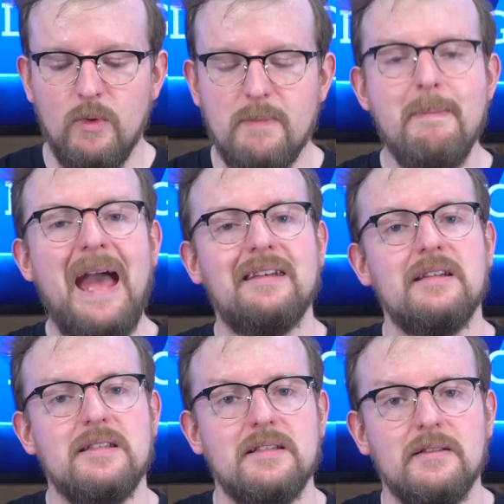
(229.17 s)
with
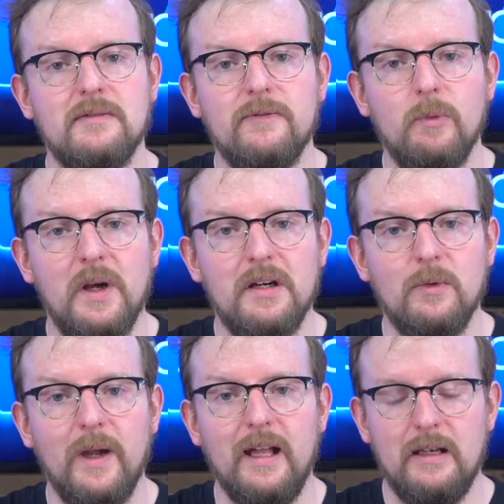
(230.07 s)
Madness for 1 and a
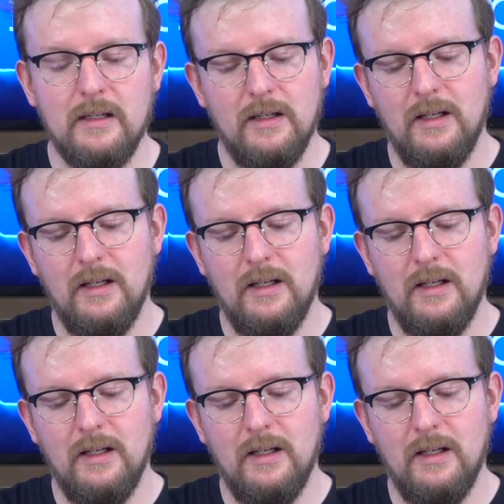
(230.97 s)
red.